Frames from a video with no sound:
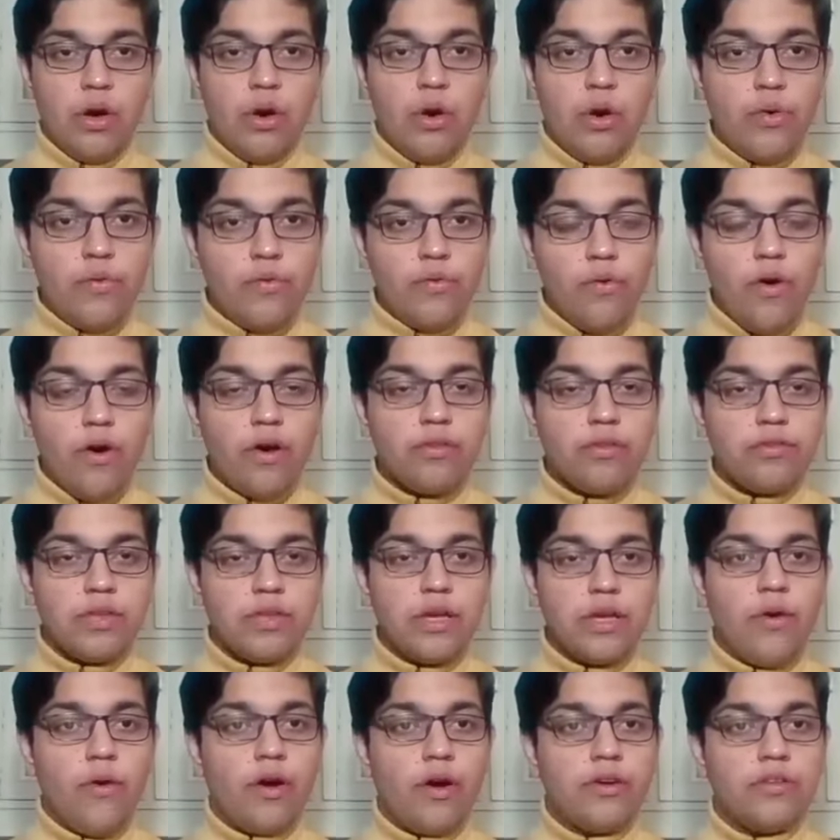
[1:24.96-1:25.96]
who was
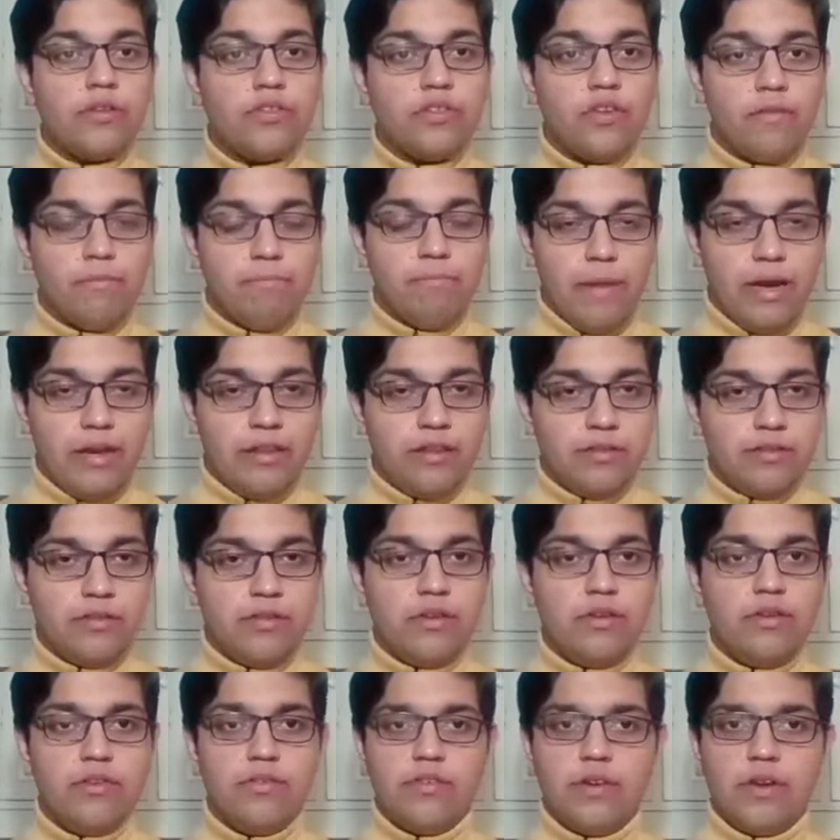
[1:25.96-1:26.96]
the goddess of
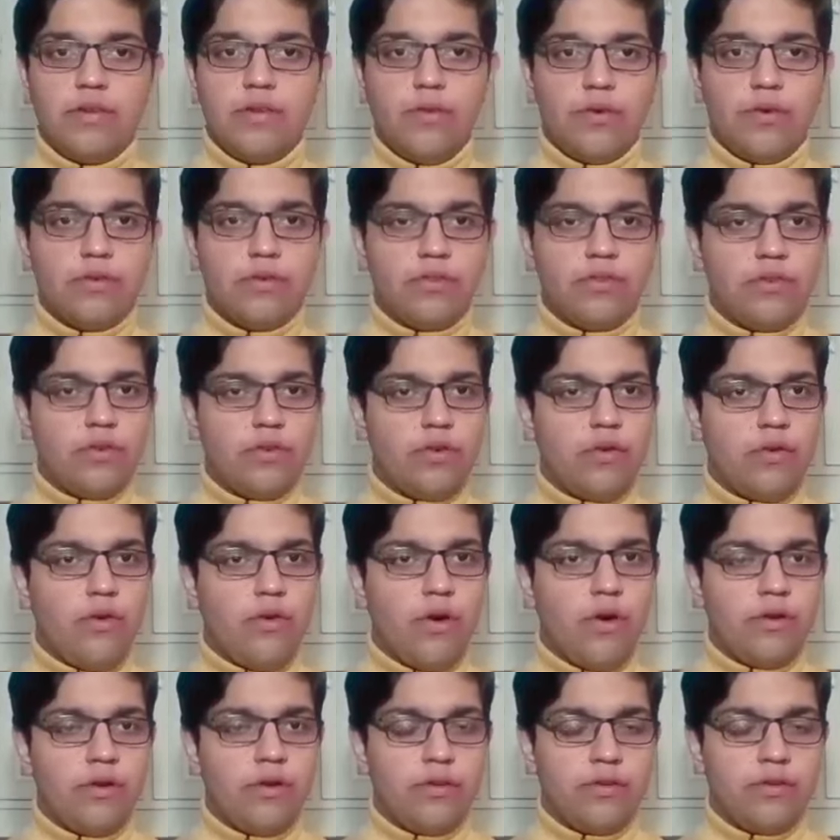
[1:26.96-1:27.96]
medicine, she was
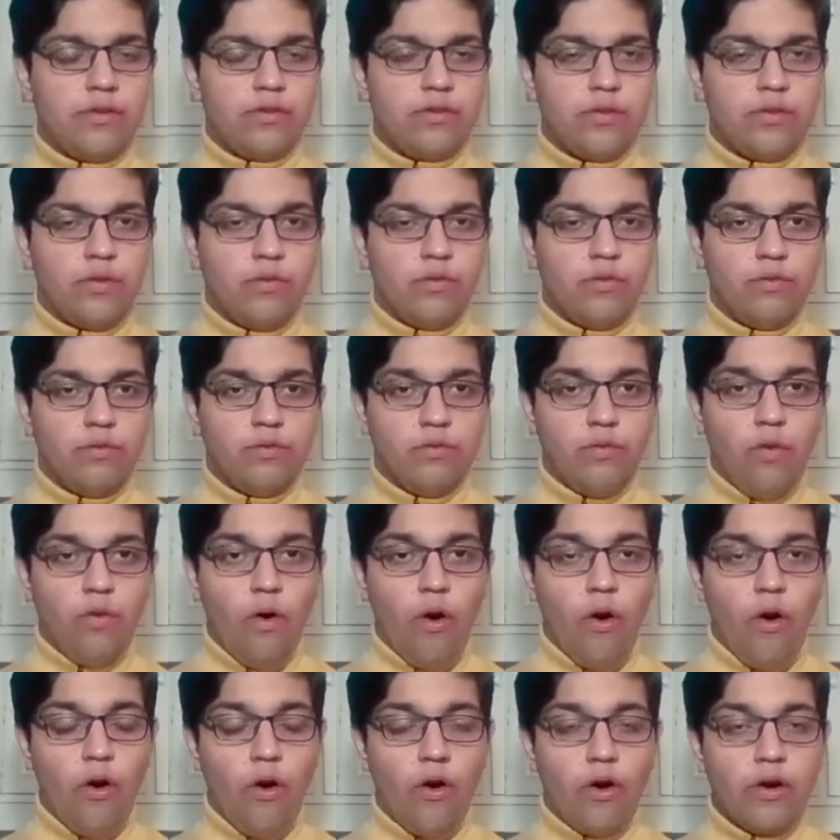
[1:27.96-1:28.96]
the goddess of
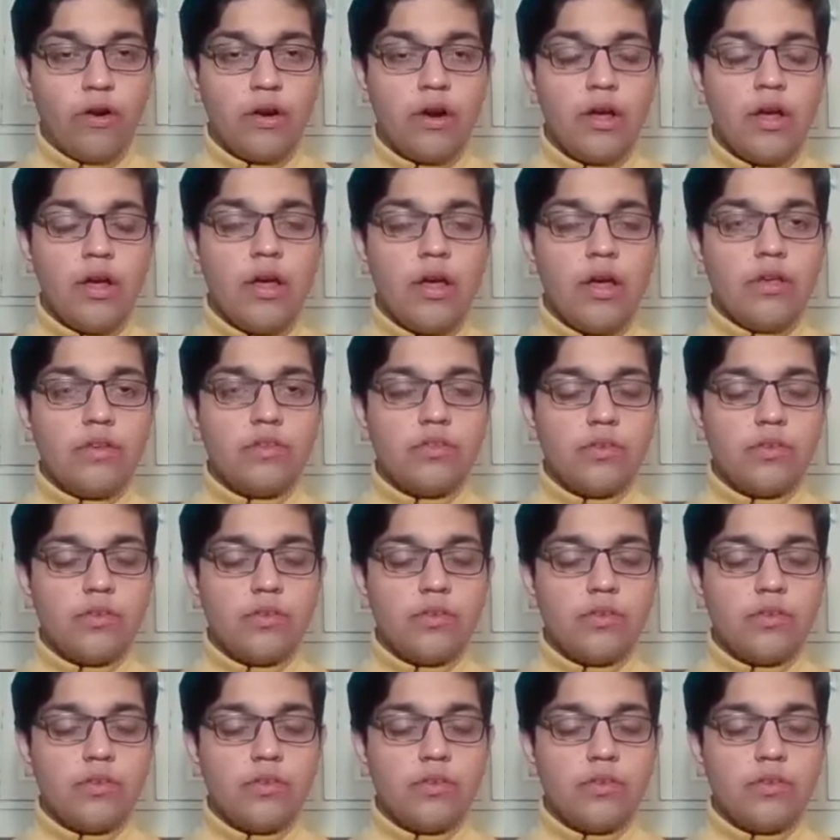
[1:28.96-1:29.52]
war.